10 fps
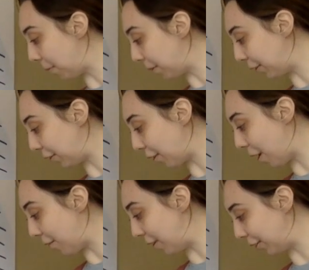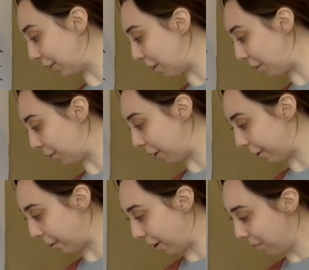This is obviously going
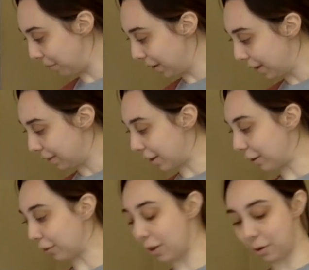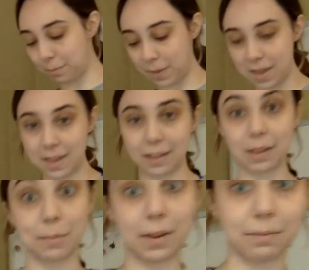very well. There's low B.
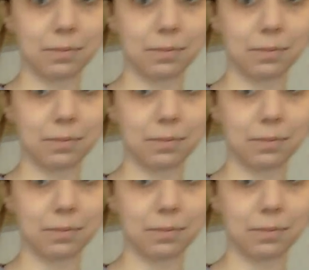Get my